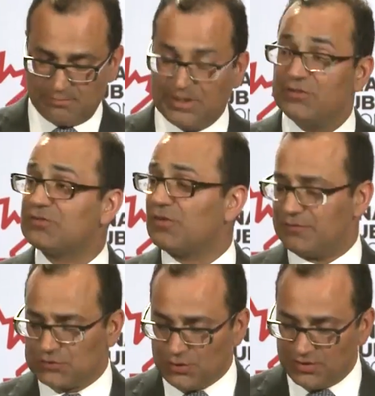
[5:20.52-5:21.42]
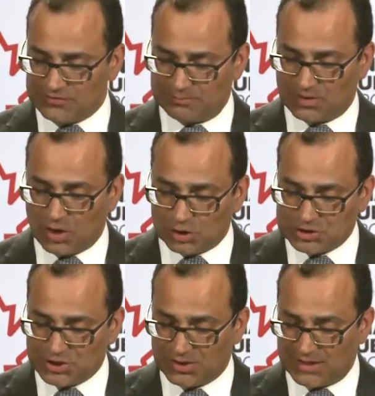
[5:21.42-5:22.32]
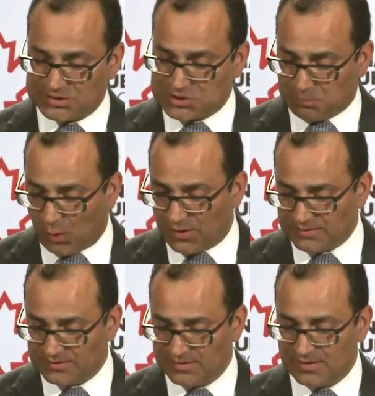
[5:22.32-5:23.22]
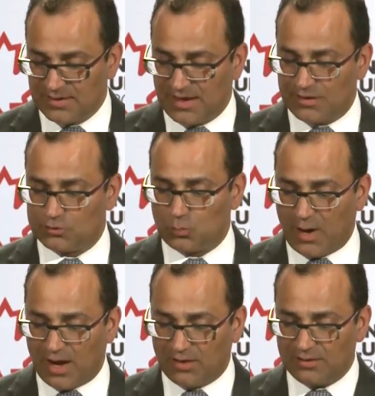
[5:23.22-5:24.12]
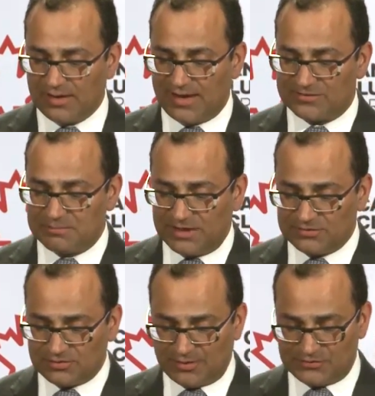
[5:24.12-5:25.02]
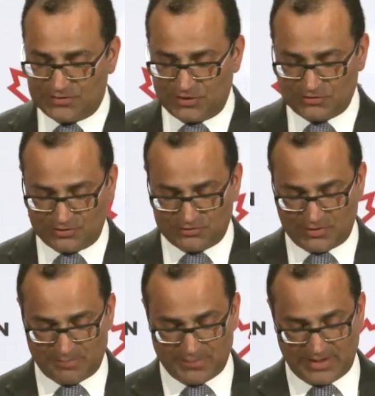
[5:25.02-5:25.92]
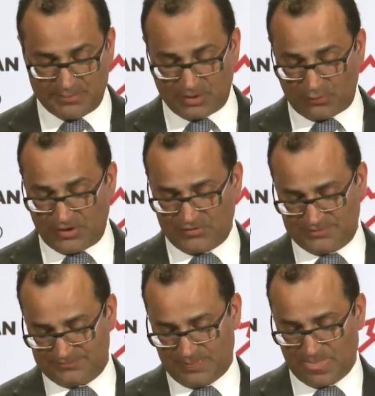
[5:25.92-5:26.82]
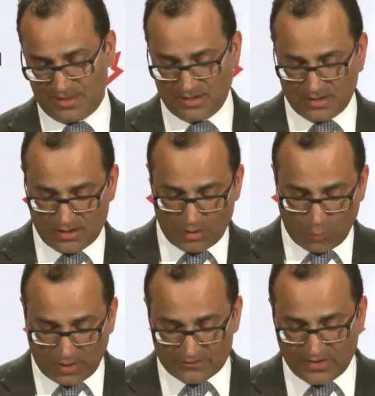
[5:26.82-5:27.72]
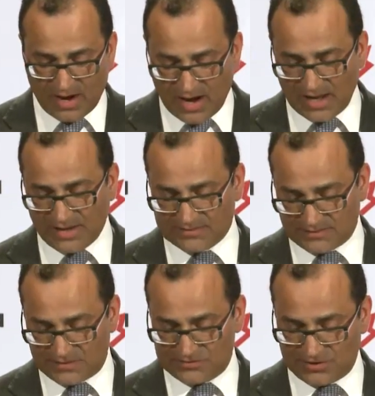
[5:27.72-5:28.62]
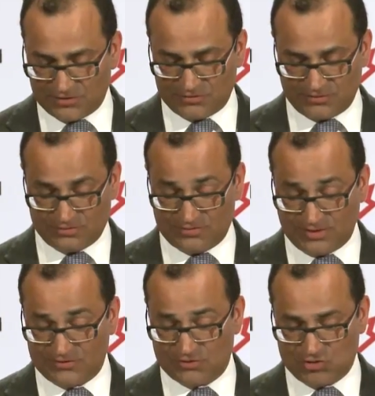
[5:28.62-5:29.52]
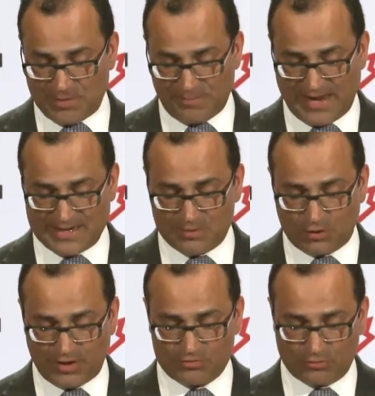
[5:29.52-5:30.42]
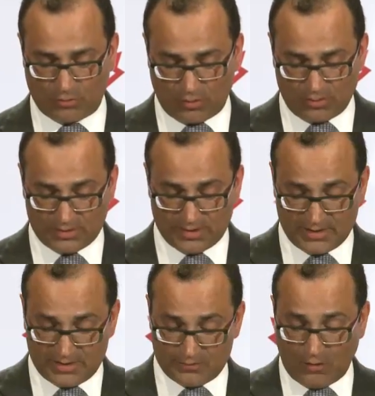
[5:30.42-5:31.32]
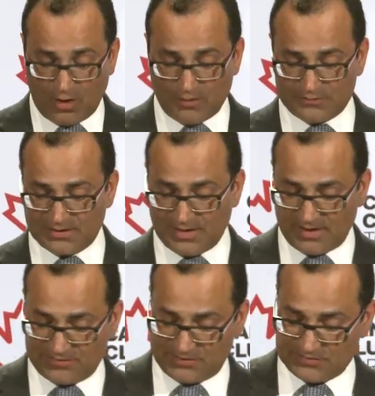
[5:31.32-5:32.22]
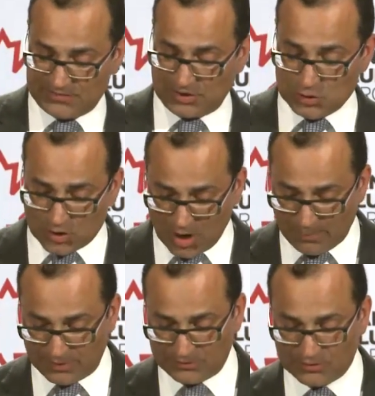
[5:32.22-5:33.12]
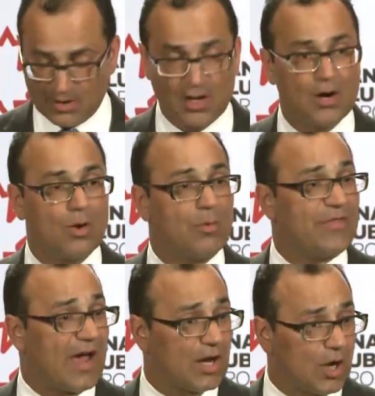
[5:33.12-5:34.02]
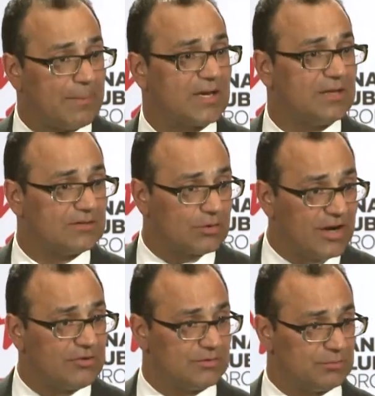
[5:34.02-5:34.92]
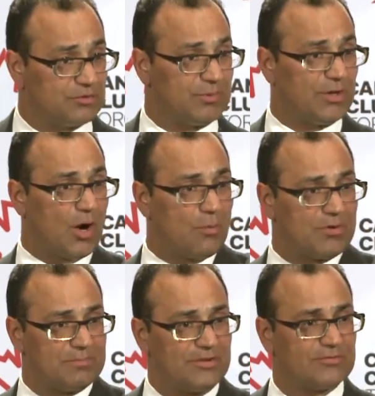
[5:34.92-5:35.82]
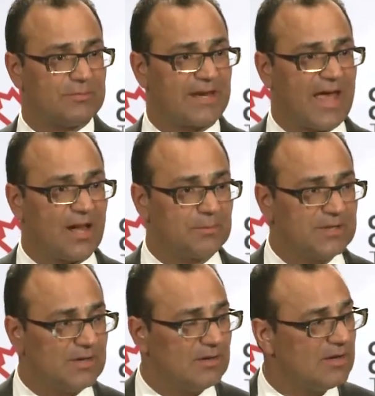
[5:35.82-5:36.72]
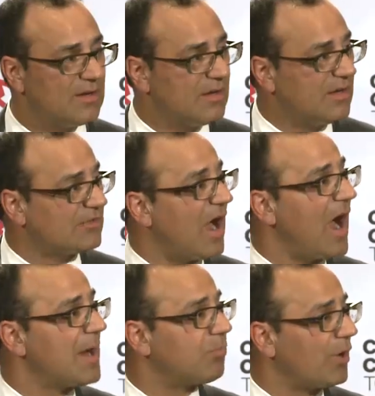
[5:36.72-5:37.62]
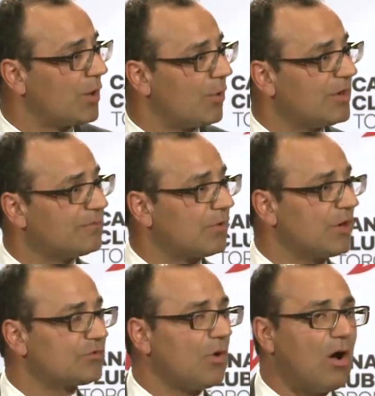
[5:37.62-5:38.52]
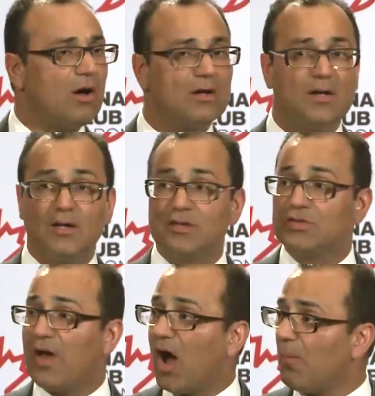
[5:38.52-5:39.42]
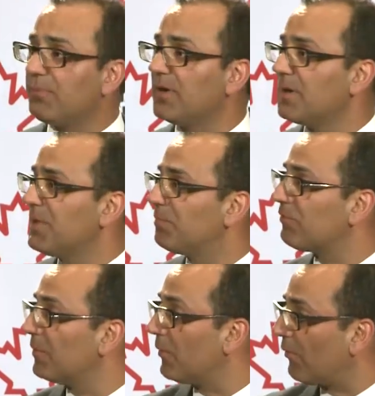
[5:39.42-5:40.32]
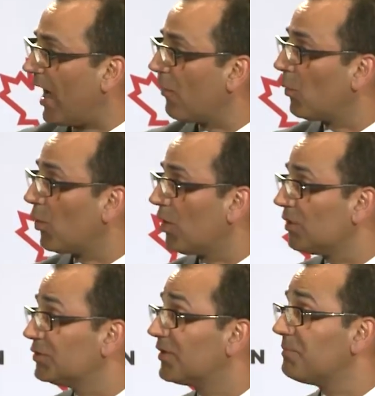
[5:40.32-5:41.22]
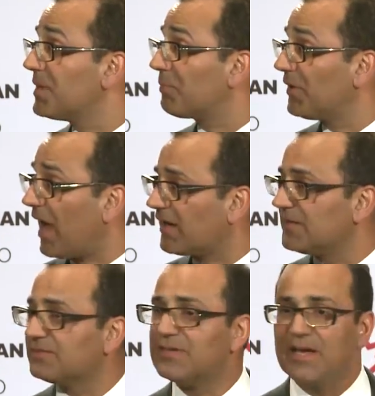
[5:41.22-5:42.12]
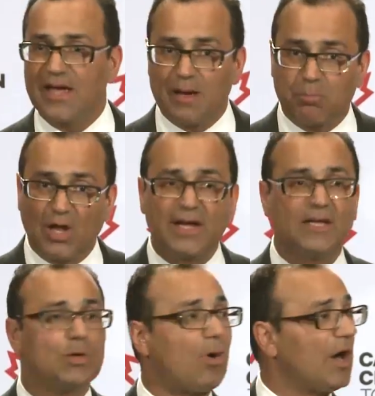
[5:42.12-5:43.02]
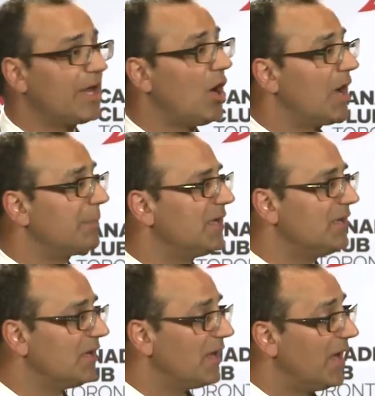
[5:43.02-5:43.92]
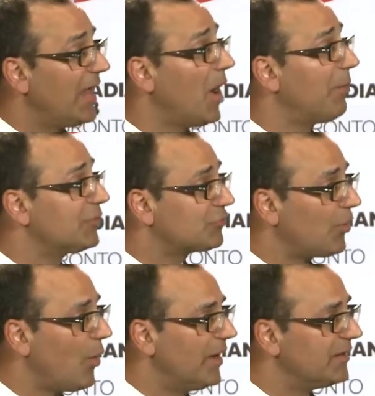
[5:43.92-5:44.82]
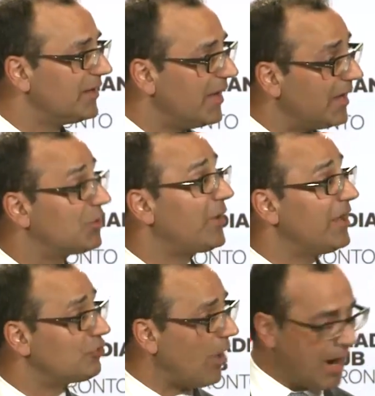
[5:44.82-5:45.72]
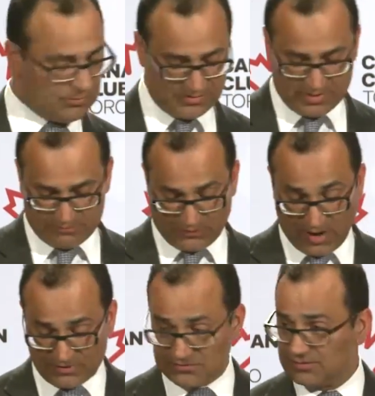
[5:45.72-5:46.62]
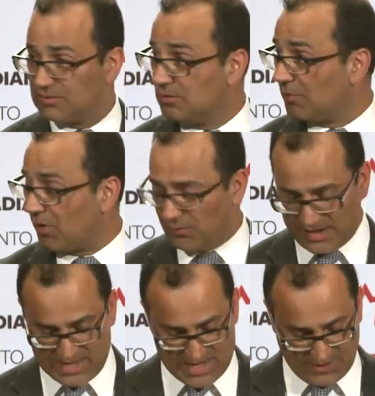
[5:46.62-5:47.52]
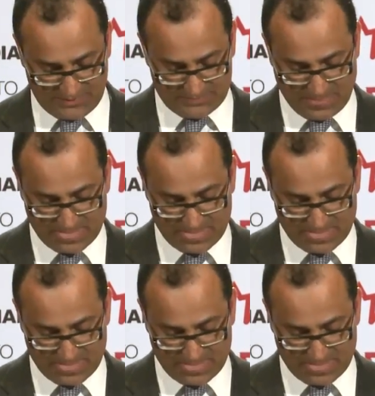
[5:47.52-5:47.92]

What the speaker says: Minister of Tourism, Culture and Sport, and as well as Minister of Citizenship and Immigration. One of the highlights of the citizenship and immigration role involved assisting newcomers with economic integration, which we know, with Minister McCallum here, is a high priority for us all to help people from around the world who can be productive plug into our economy and help us grow it and create jobs for us whom are already here.